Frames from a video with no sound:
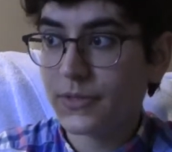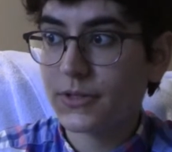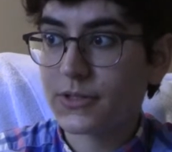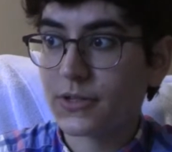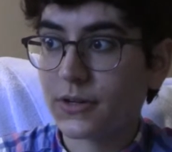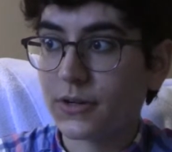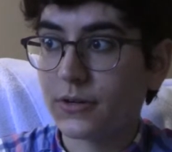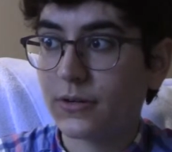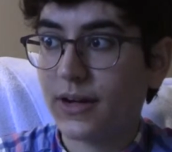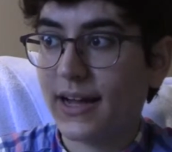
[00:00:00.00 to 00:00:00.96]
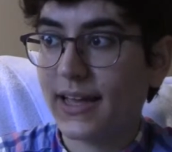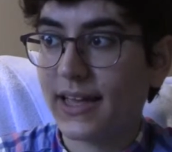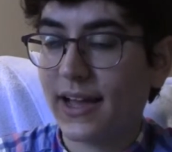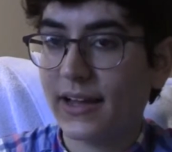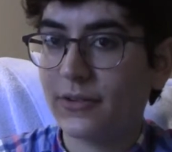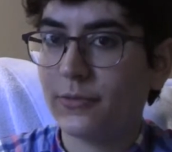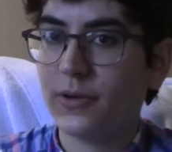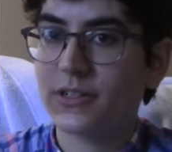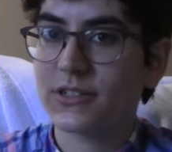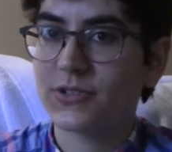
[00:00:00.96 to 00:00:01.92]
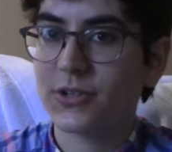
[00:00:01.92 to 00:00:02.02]
So I kind of
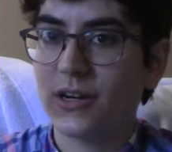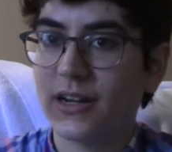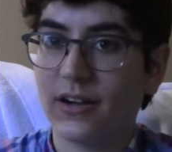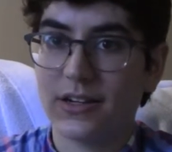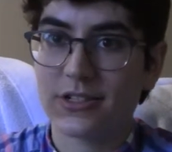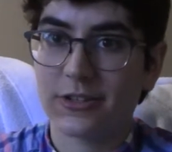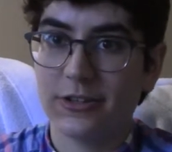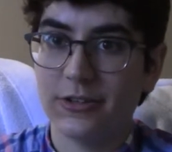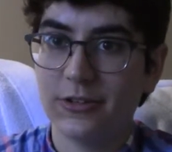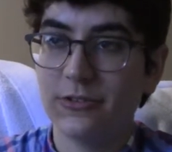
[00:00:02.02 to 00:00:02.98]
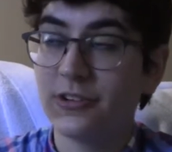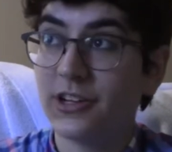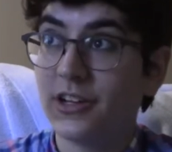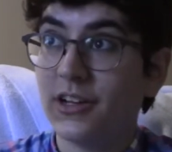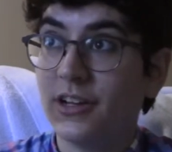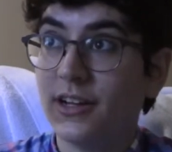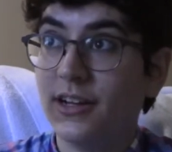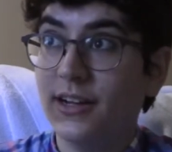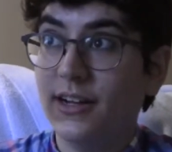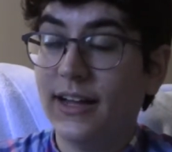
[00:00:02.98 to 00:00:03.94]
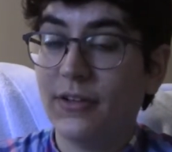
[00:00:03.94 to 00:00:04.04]
want to try Costco.
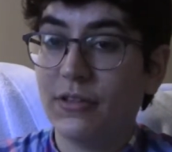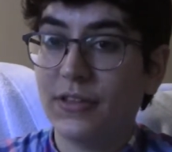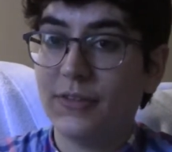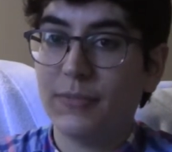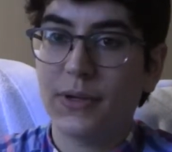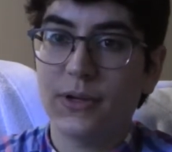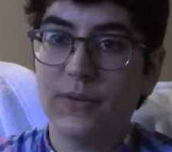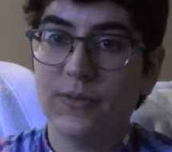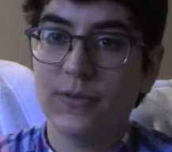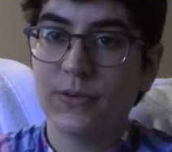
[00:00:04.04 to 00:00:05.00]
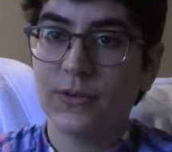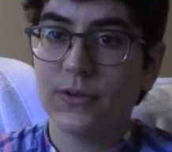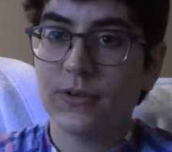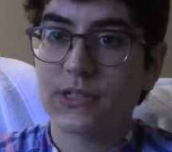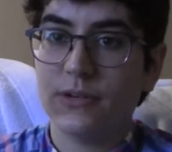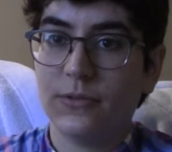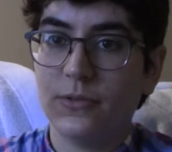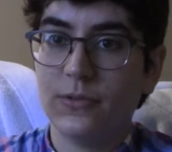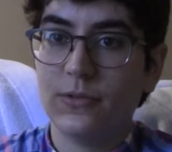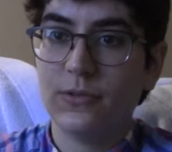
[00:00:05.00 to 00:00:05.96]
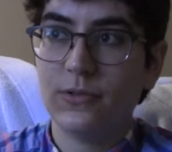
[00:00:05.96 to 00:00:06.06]
I know that they've been good for
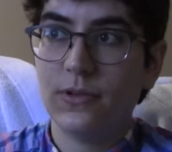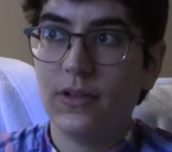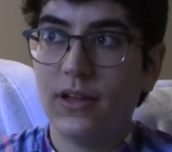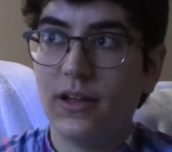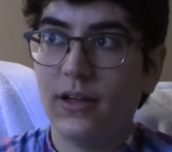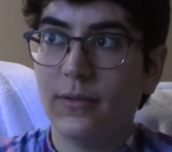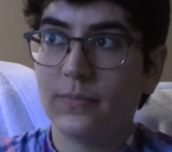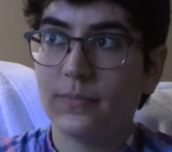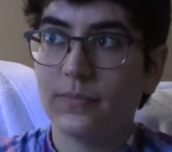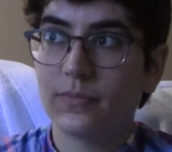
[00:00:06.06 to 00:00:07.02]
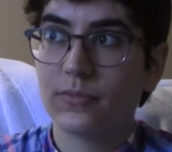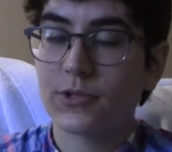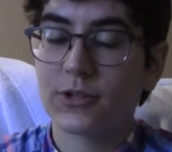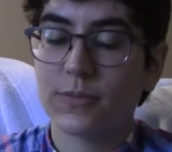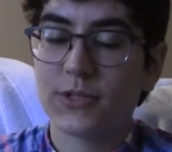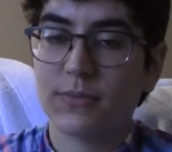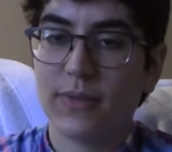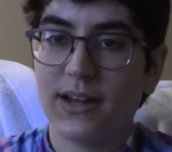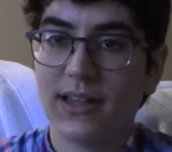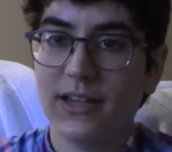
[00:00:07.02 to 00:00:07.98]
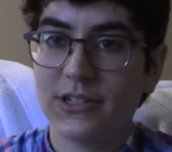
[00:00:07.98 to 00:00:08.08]
several prescription
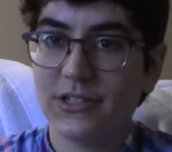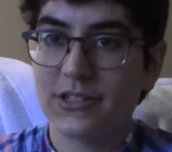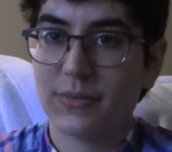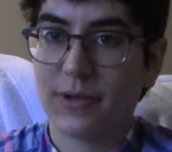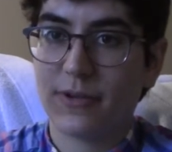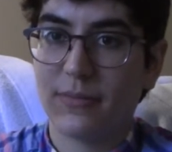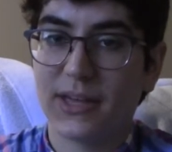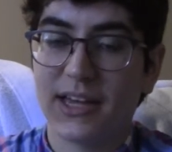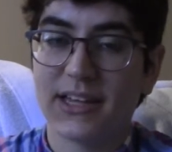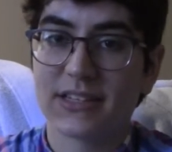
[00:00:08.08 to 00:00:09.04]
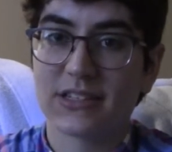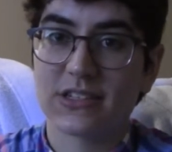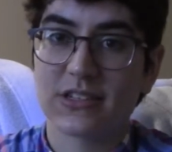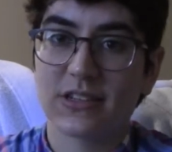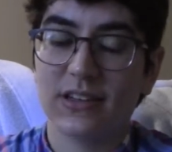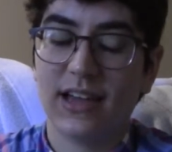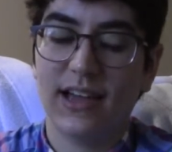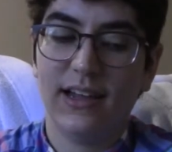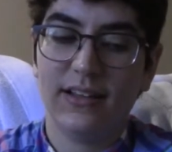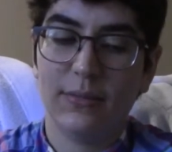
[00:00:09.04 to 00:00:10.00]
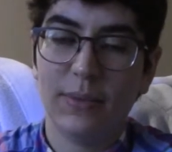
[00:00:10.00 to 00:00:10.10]
medications that my family has
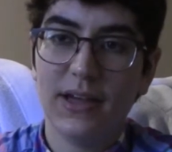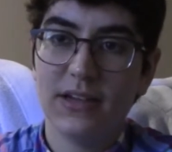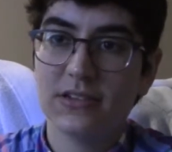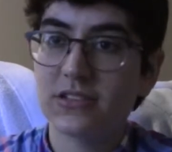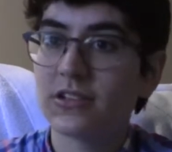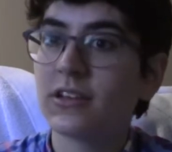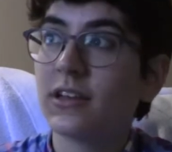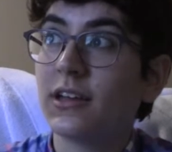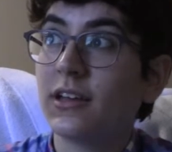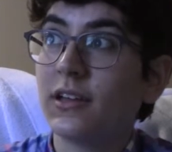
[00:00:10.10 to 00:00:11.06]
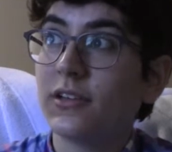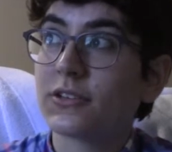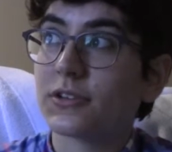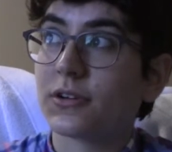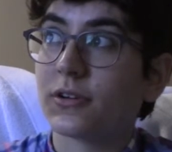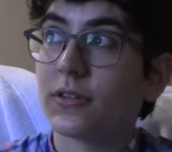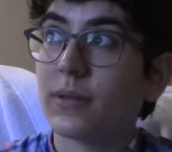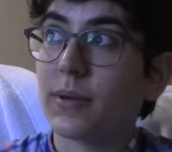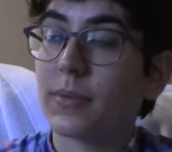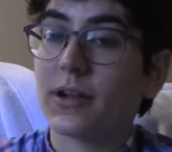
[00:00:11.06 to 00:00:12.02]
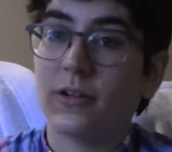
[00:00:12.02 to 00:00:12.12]
had in the past. So that
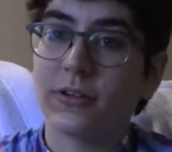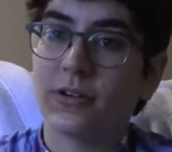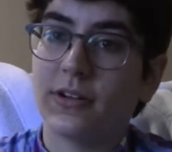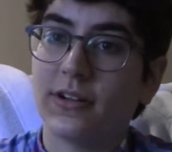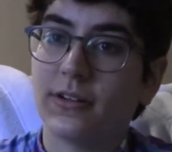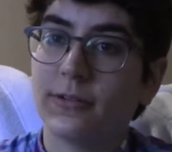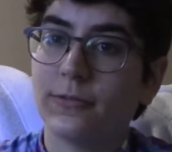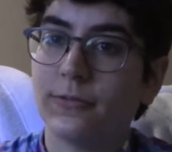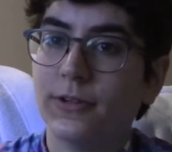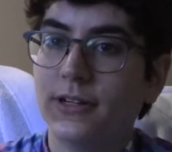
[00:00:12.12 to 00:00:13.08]
might be an alternative.